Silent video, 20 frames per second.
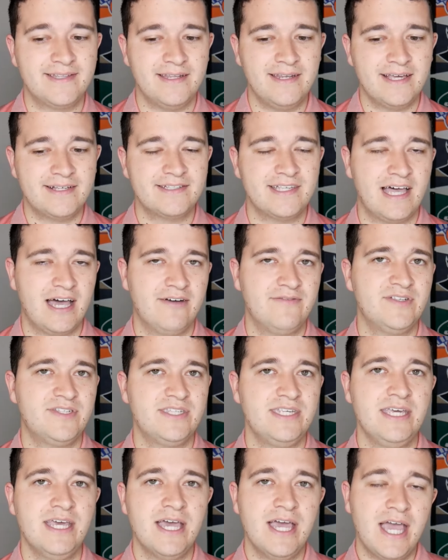The Knicks
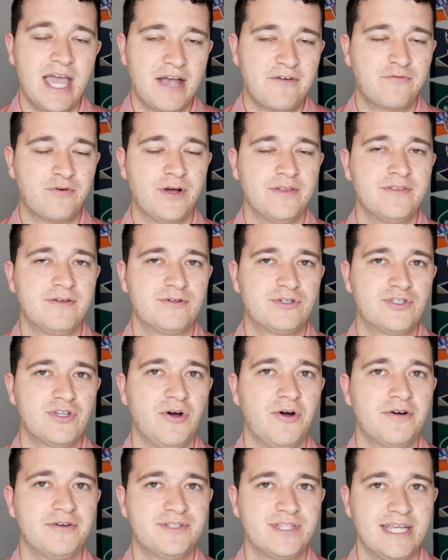obviously have run their
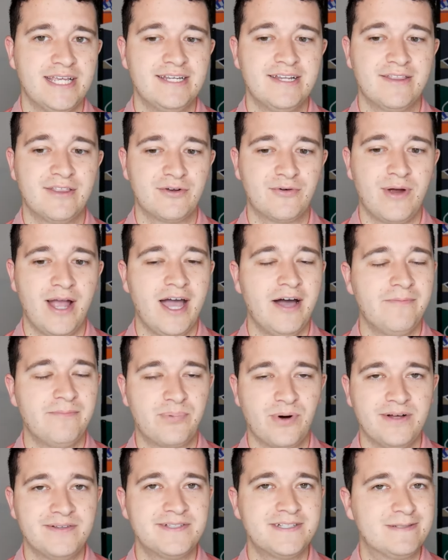stars into the
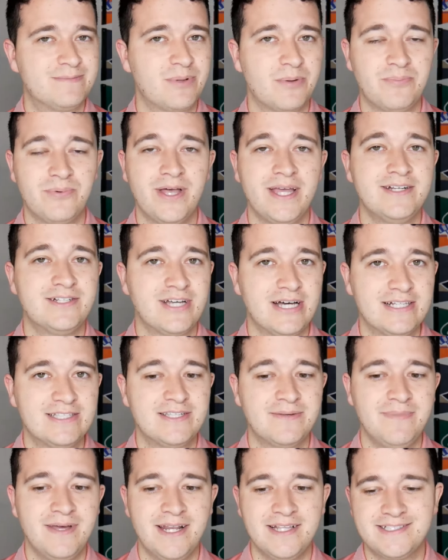ground. Brunson's been playing
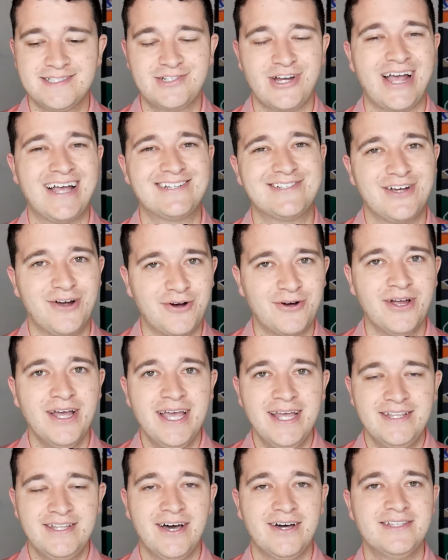tons of minutes. Josh Hart,
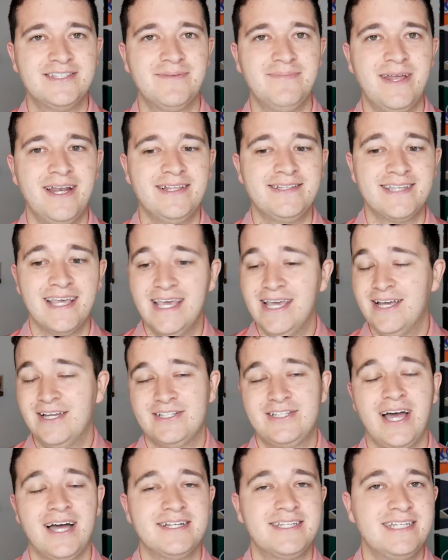tons of minutes.
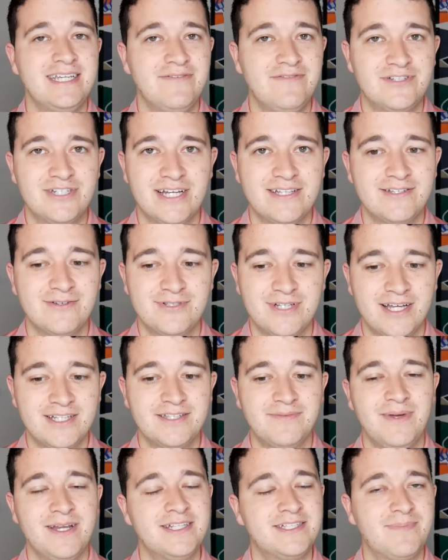Dante DiVincenzo,
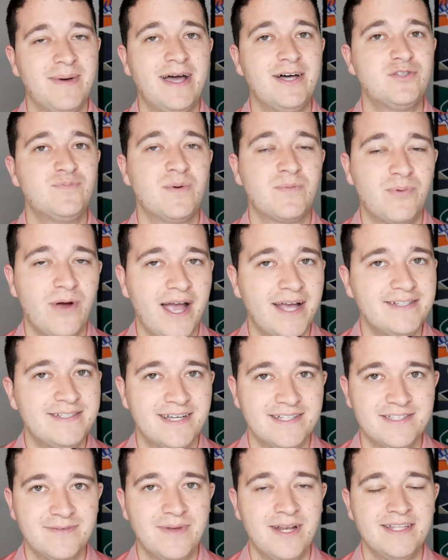tons of minutes. Miles McBride,
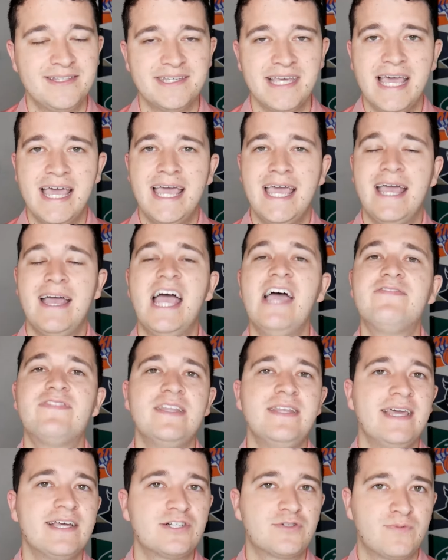tons of minutes. If
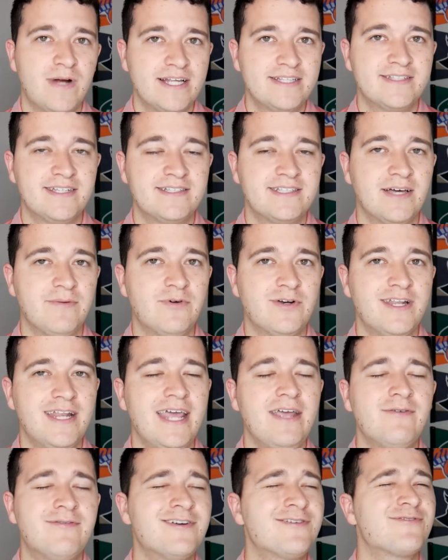the Knicks rested someone
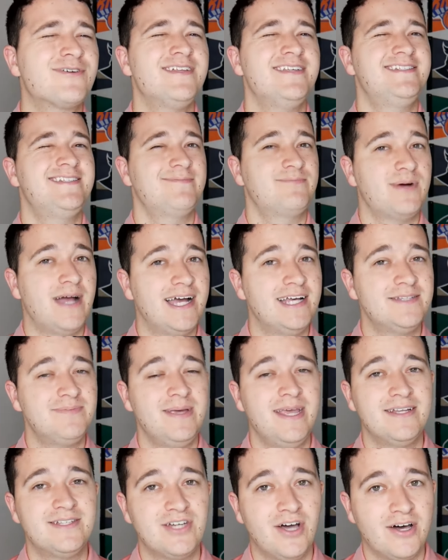today, it wouldn't really surprise
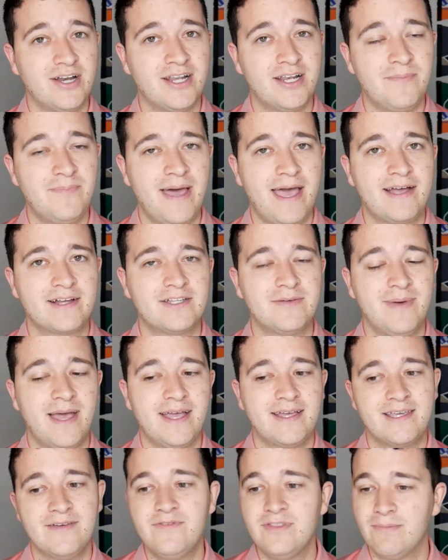me a ton on a
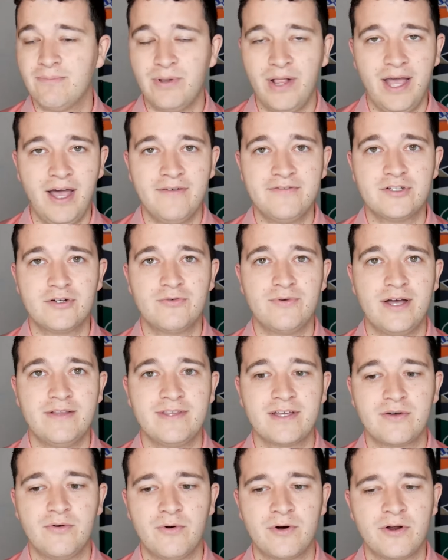back-to-back given the playoffs are
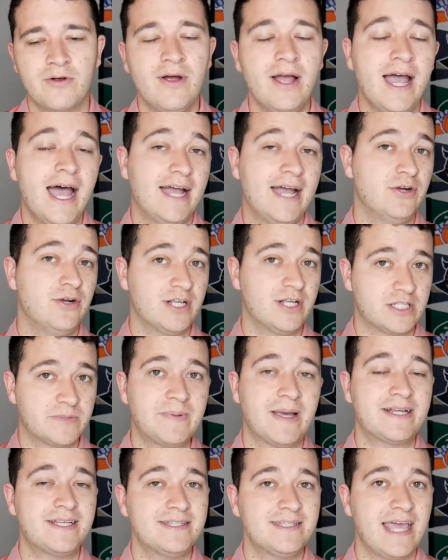around the corner. I don't
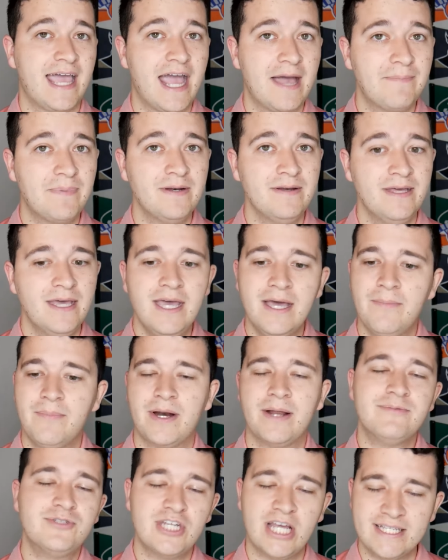expect it to happen,
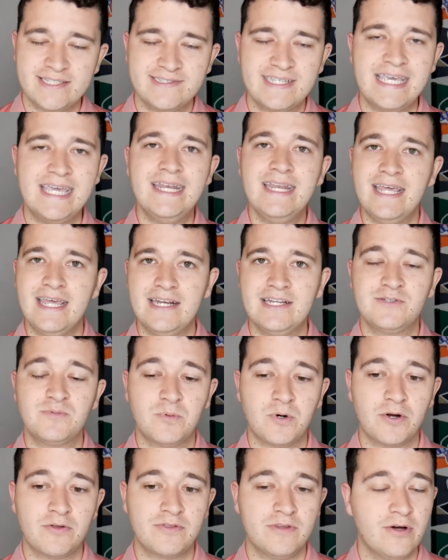but I'm just saying it
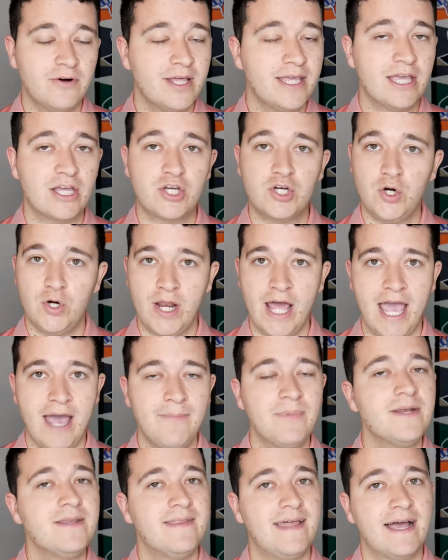is worth noting it could
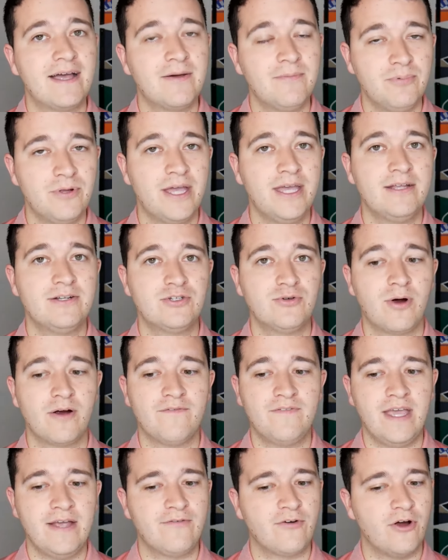happen and that could play into
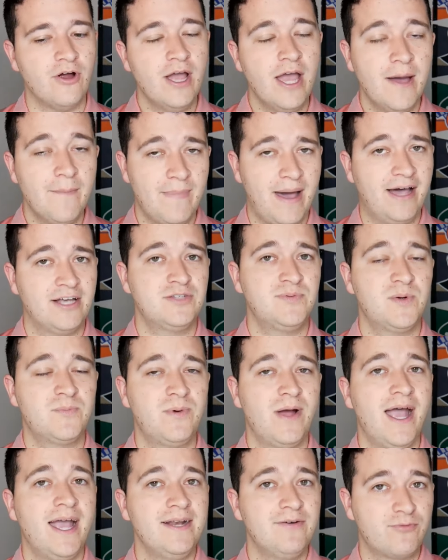our favor. Miles
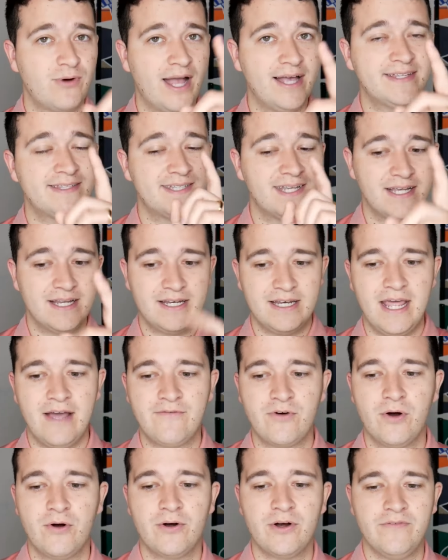McBride, rest?
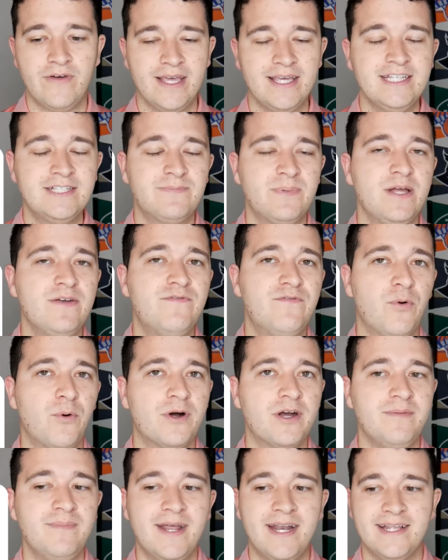Never heard of it. He's played
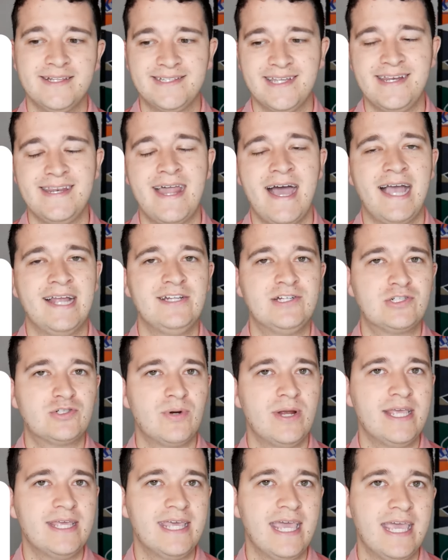40 minutes in 9
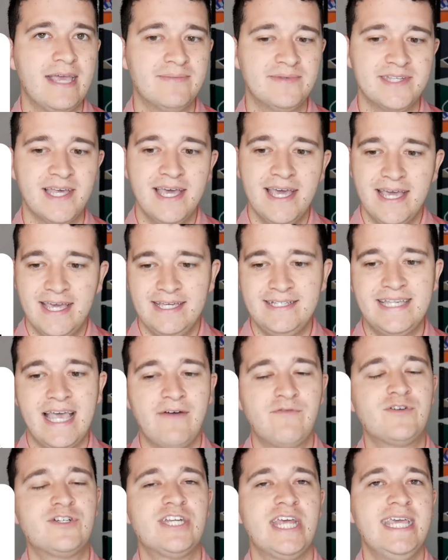straight games. He's
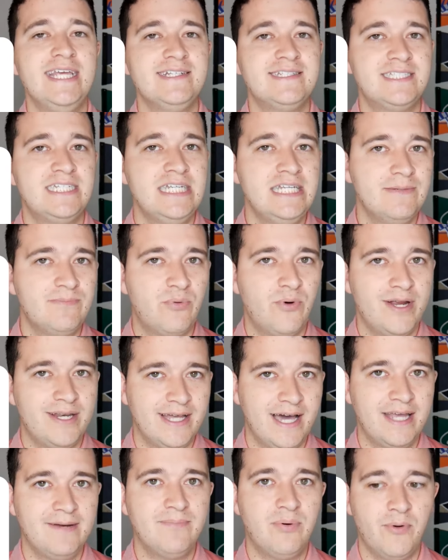averaged
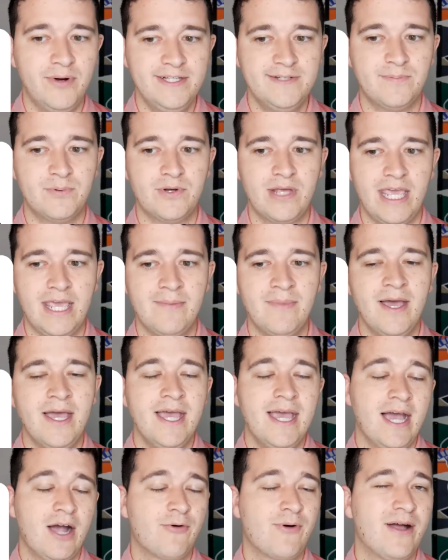18.9 points per game,
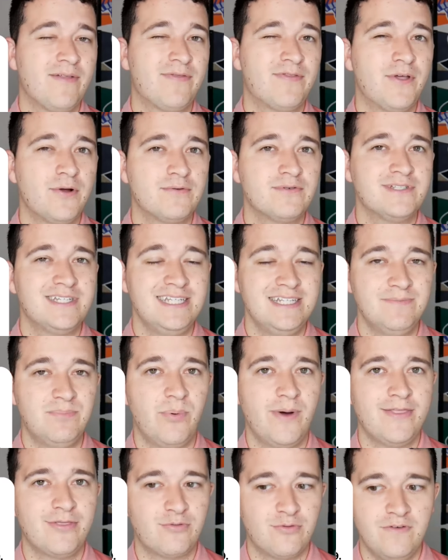around
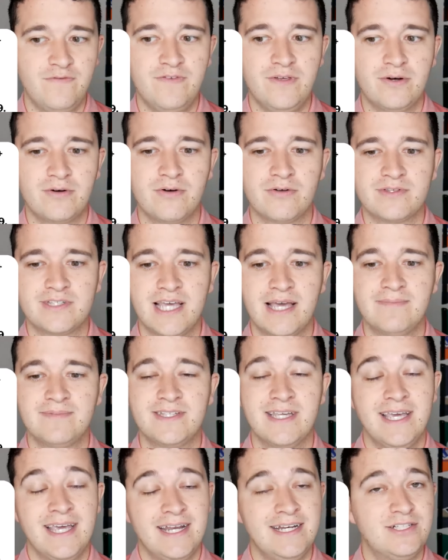13.3 field goal
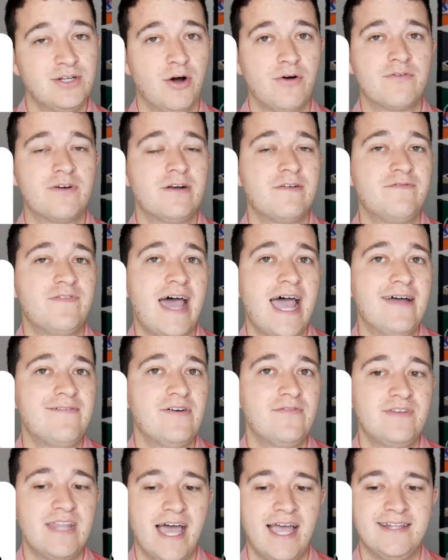attempts, and he's over in
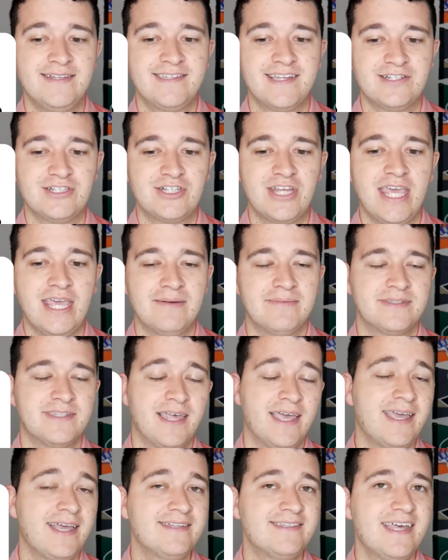5 of 9 such
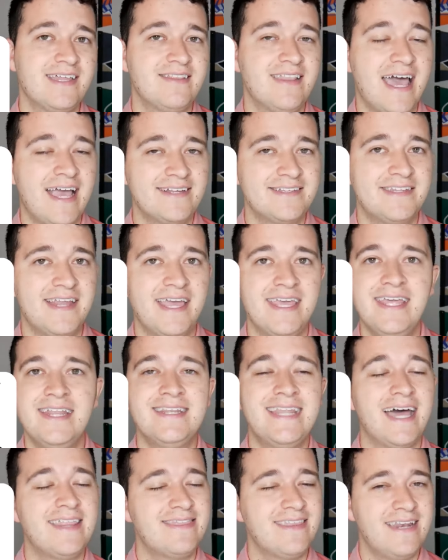games. Like I said, last night,
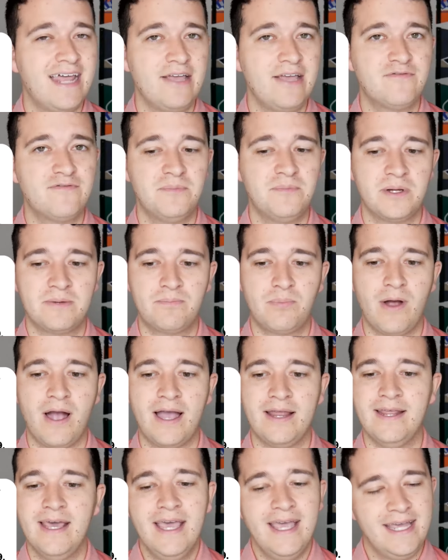not the night for
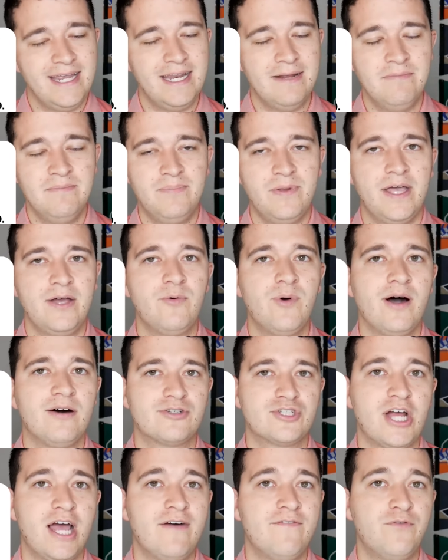McBride. He didn't play
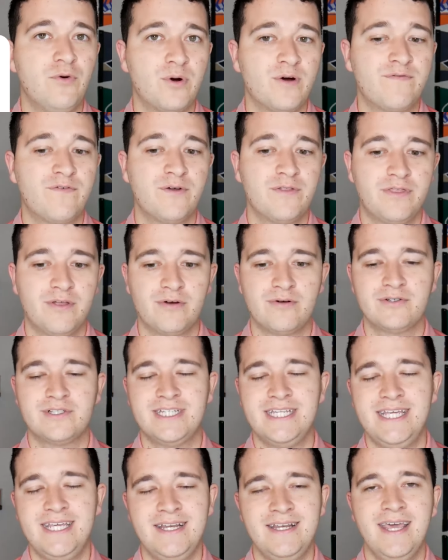well. Shot 4 for
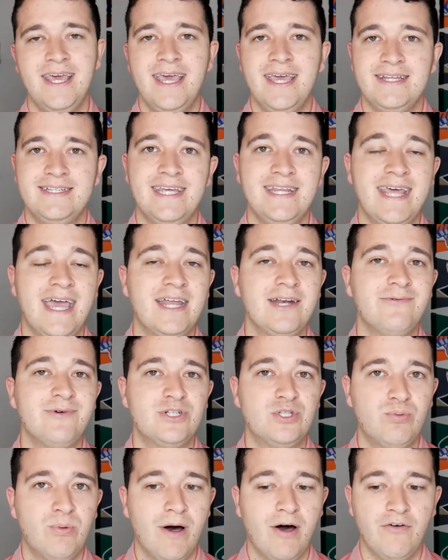13, did end
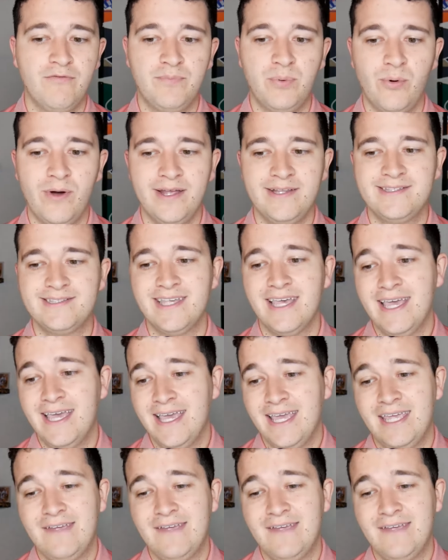with 12 points.